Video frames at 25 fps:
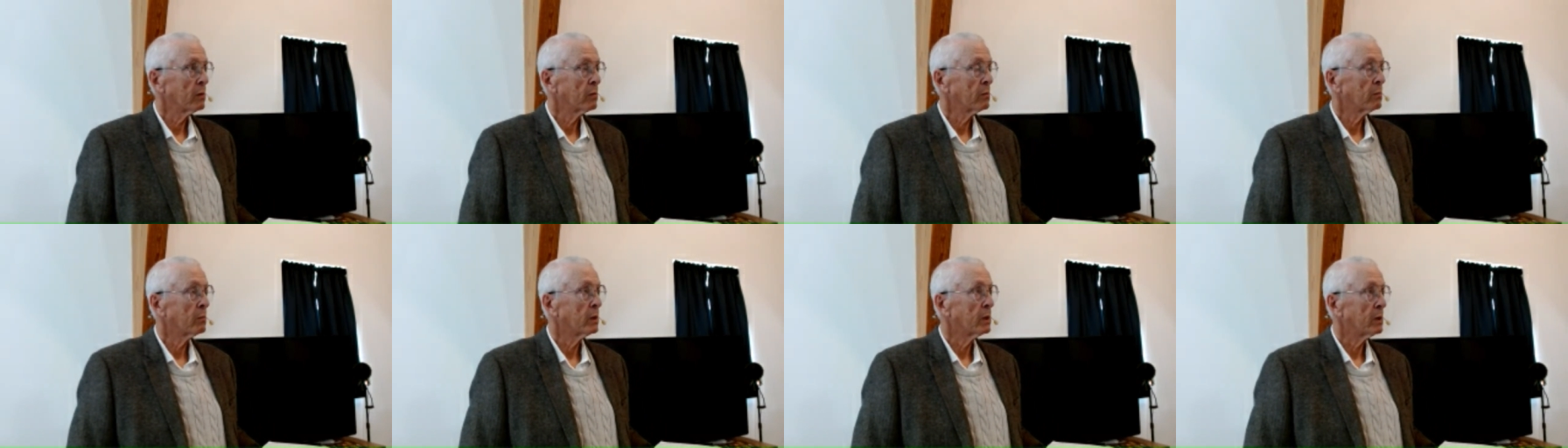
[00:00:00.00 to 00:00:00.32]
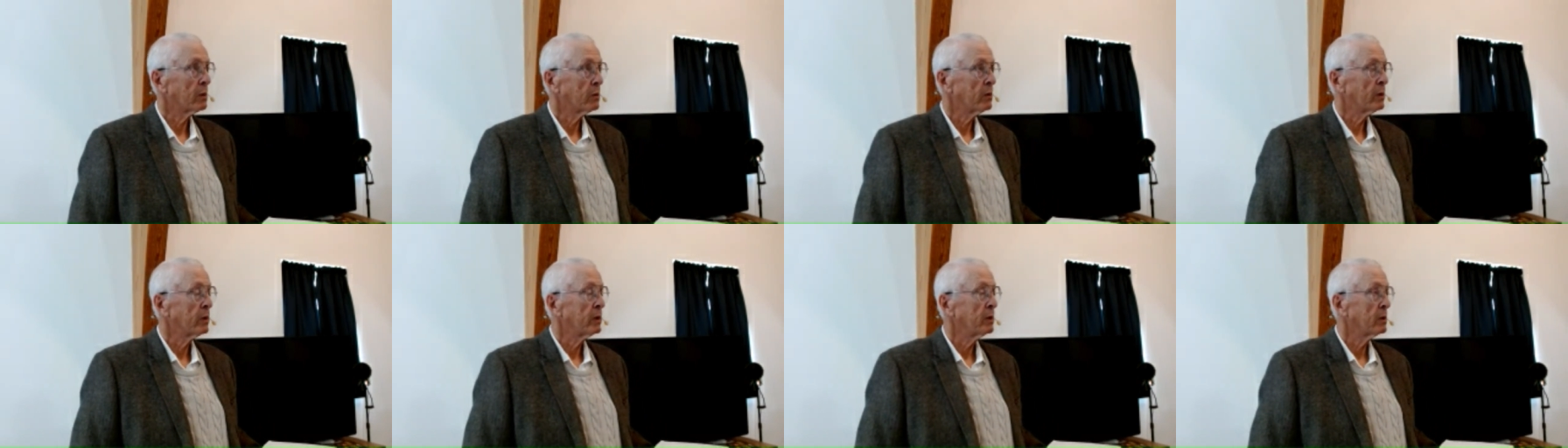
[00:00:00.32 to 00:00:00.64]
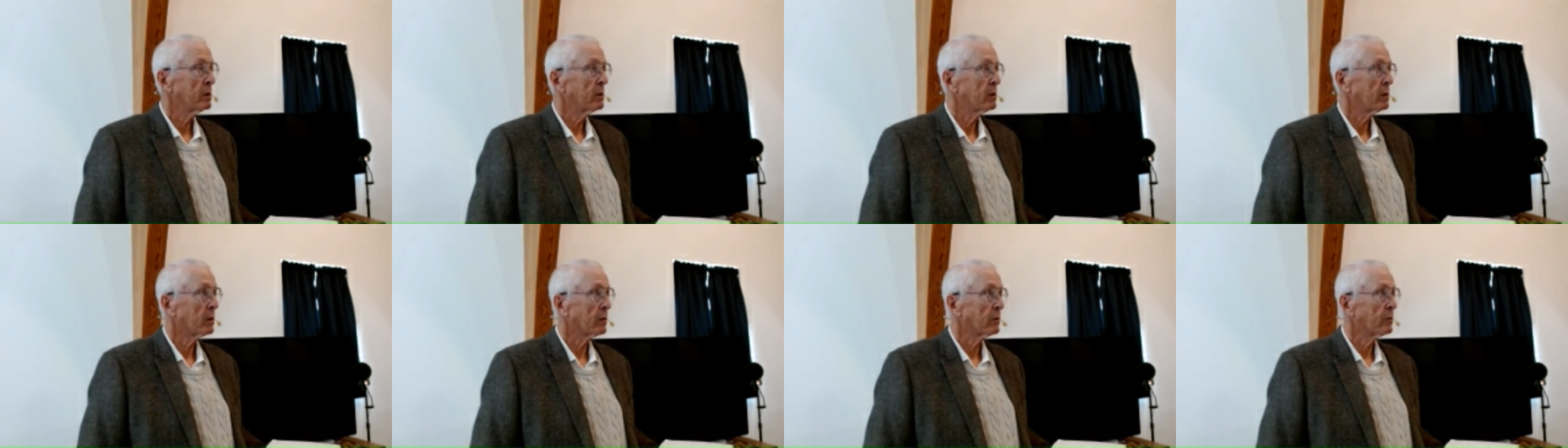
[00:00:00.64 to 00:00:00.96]
my only
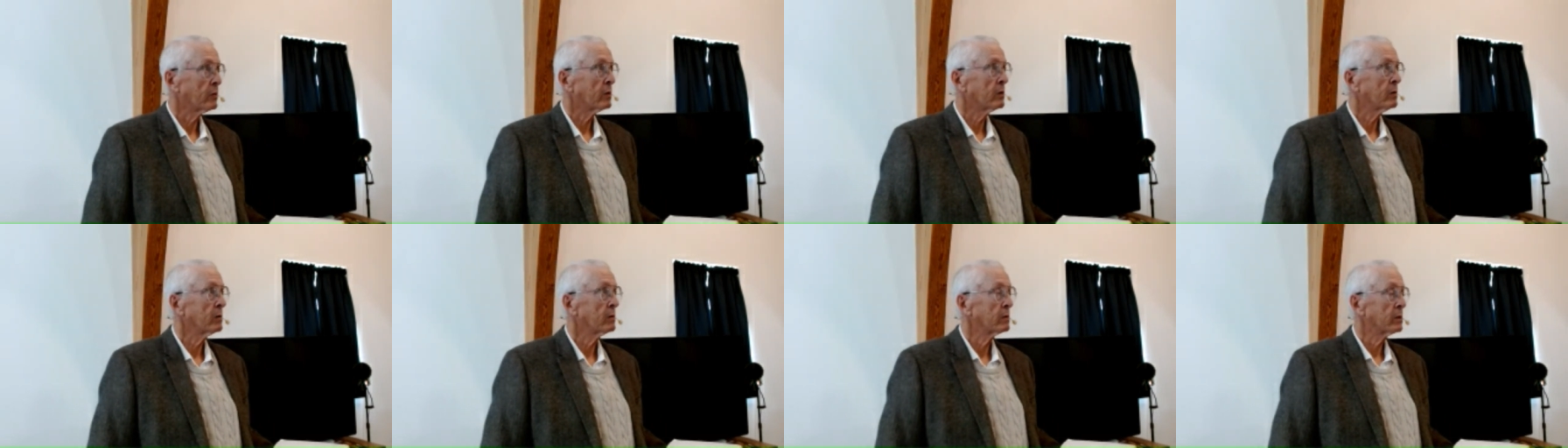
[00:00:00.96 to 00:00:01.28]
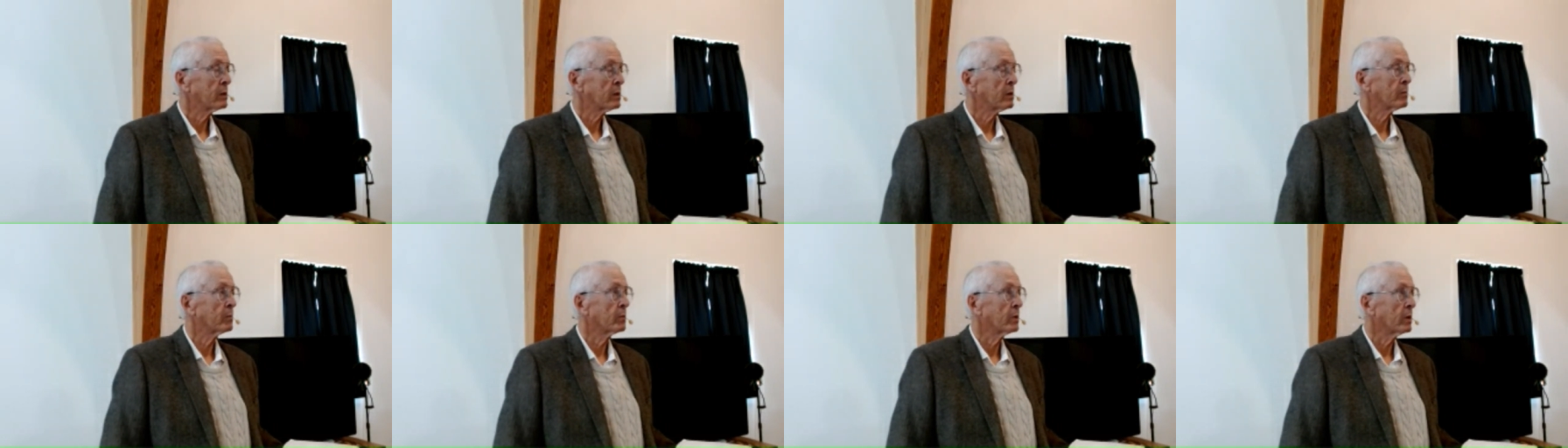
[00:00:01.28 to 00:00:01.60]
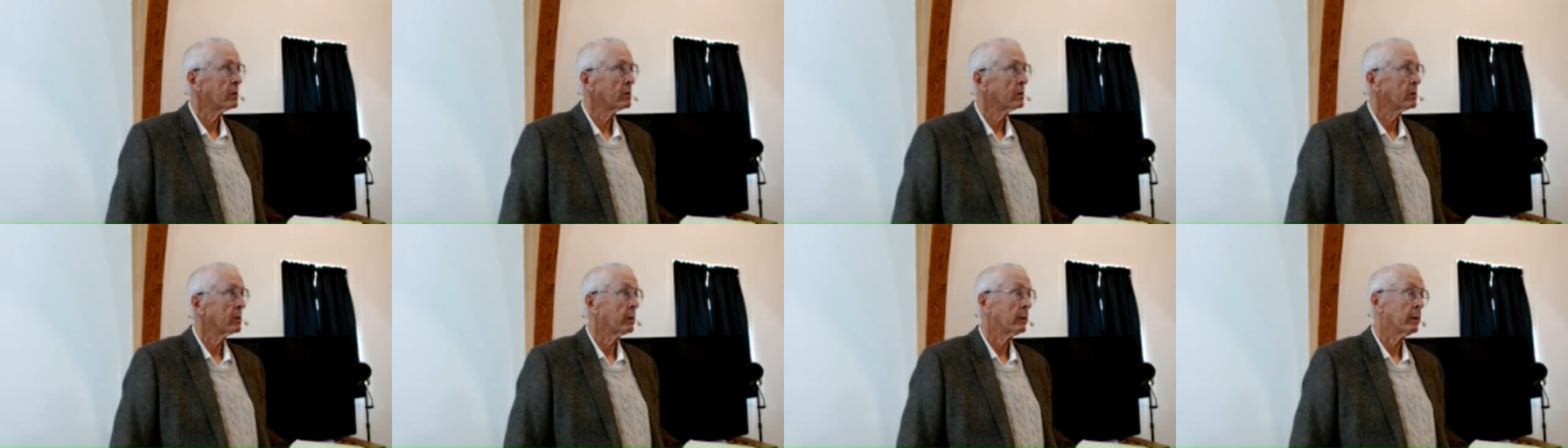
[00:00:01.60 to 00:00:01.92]
other little
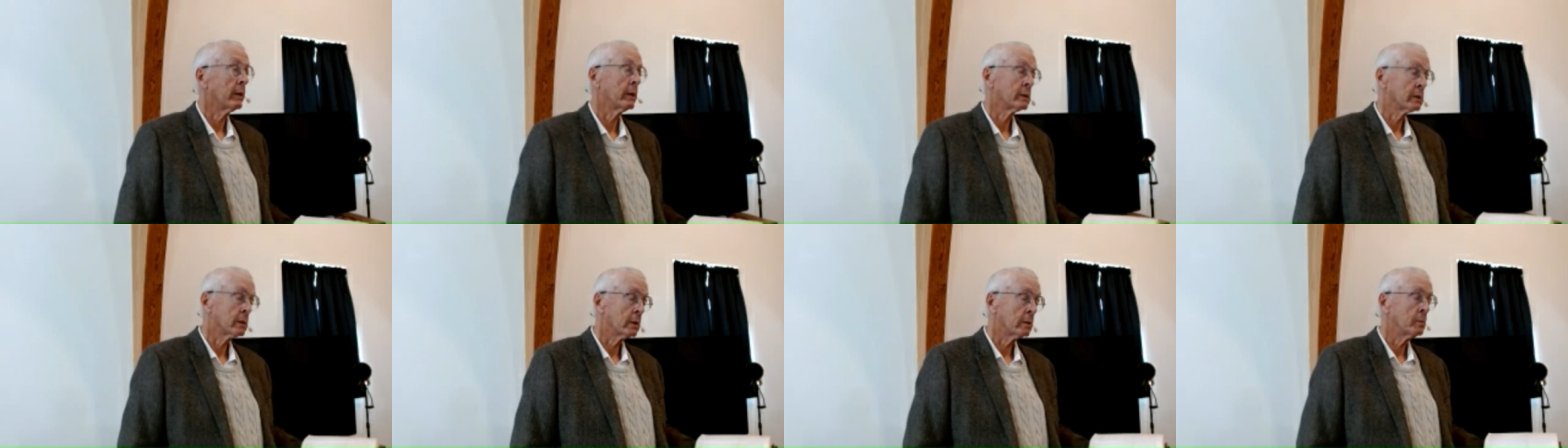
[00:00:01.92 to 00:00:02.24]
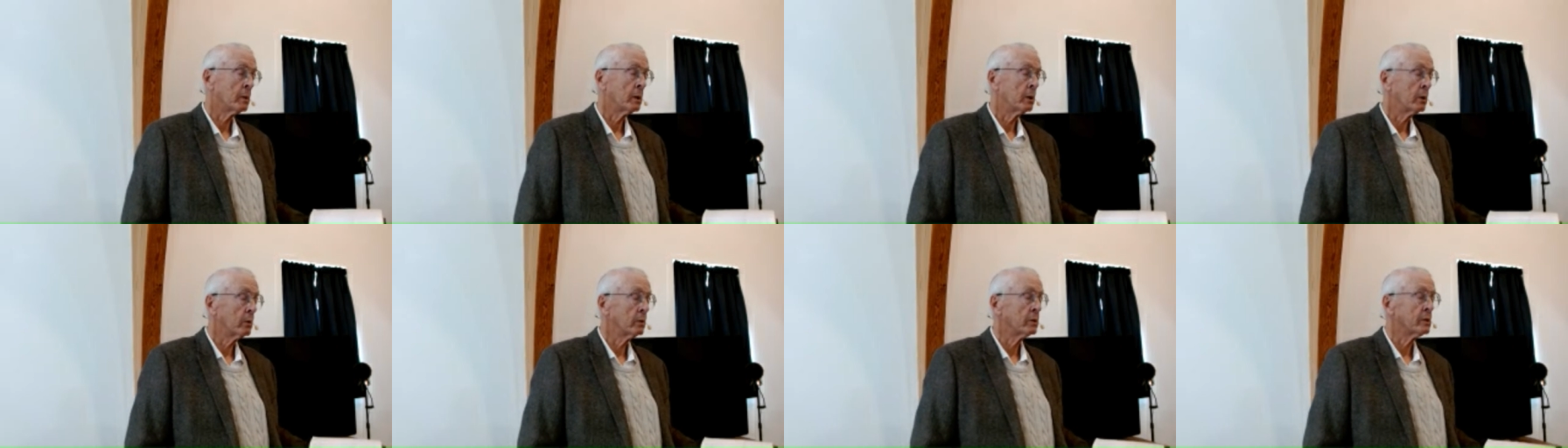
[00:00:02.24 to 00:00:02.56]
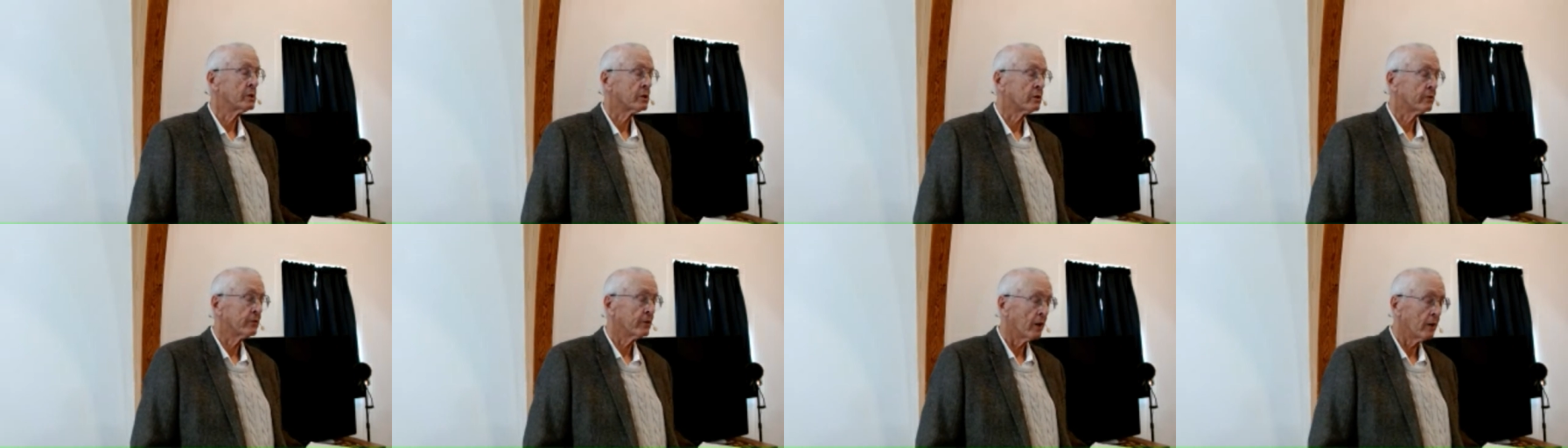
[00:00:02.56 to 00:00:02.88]
brother, and actually my only
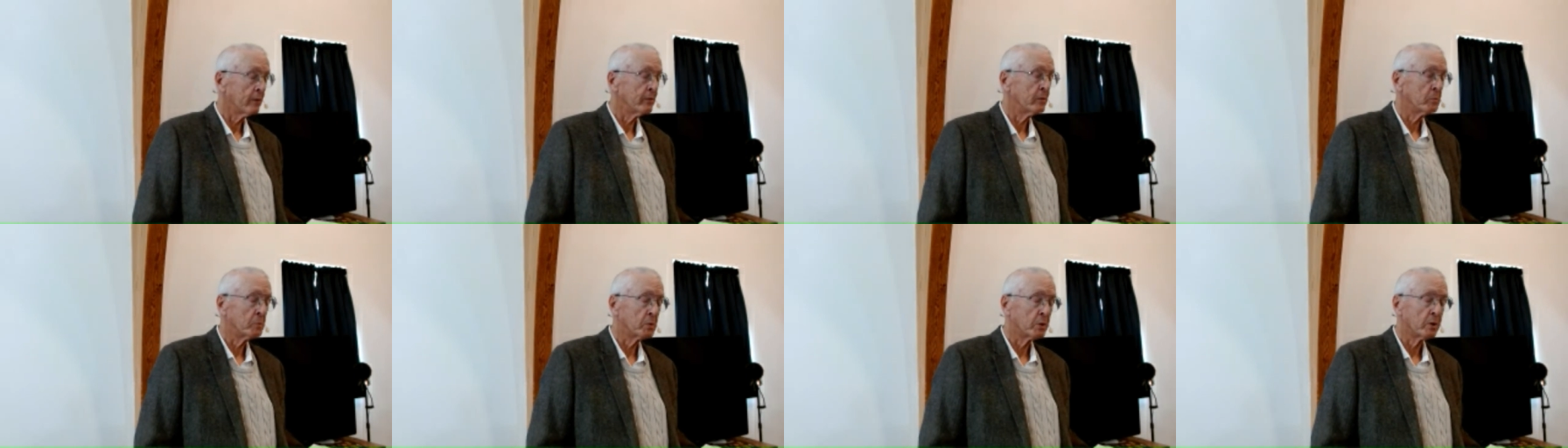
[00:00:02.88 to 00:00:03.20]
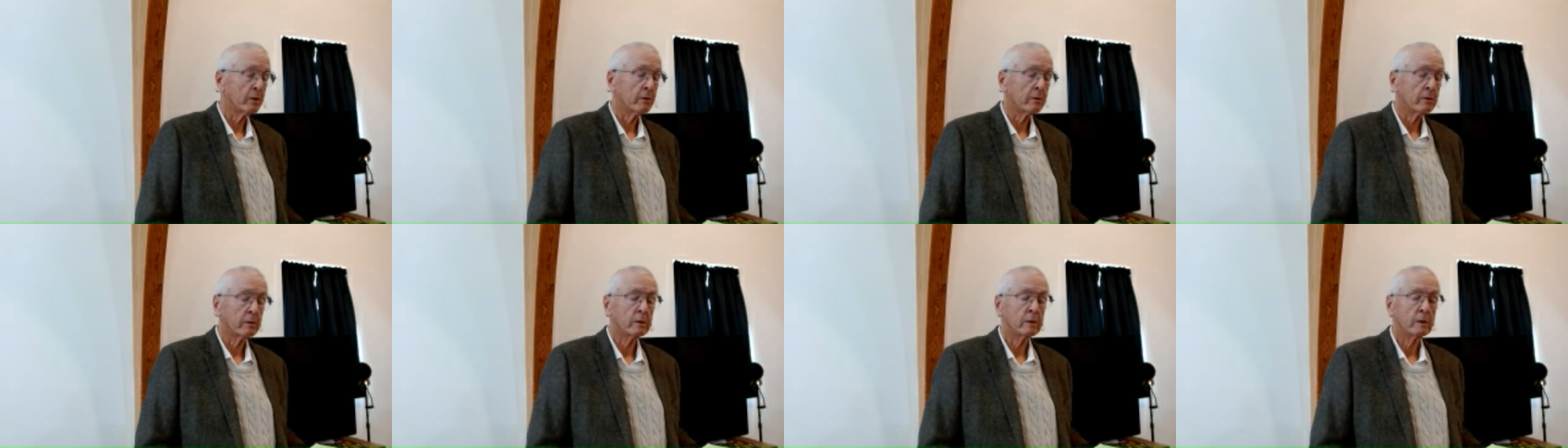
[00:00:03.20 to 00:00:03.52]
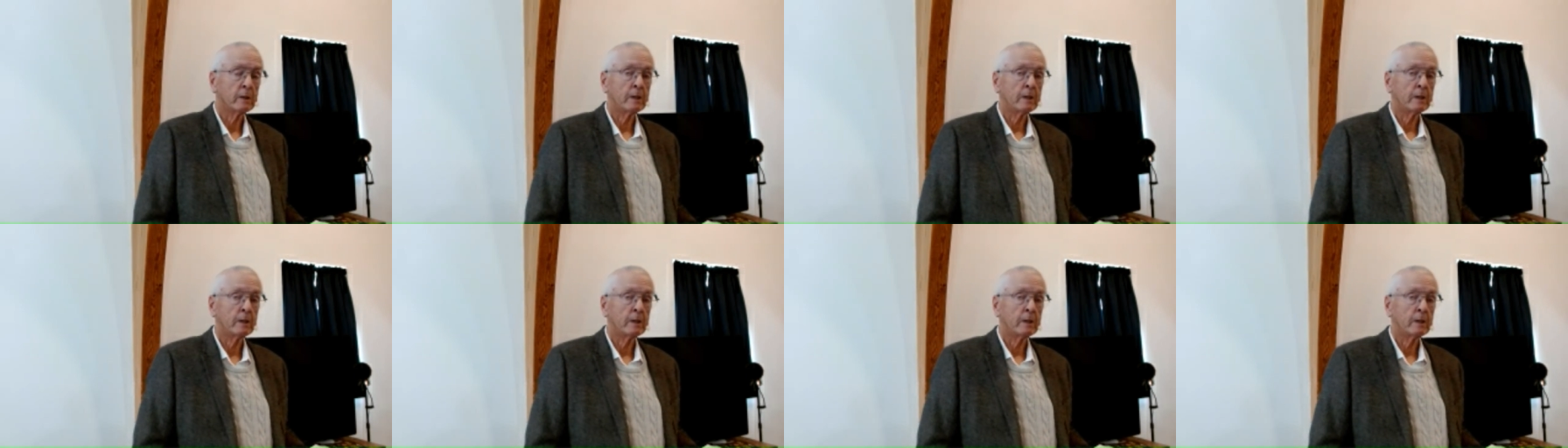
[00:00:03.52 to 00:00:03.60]
surviving brother,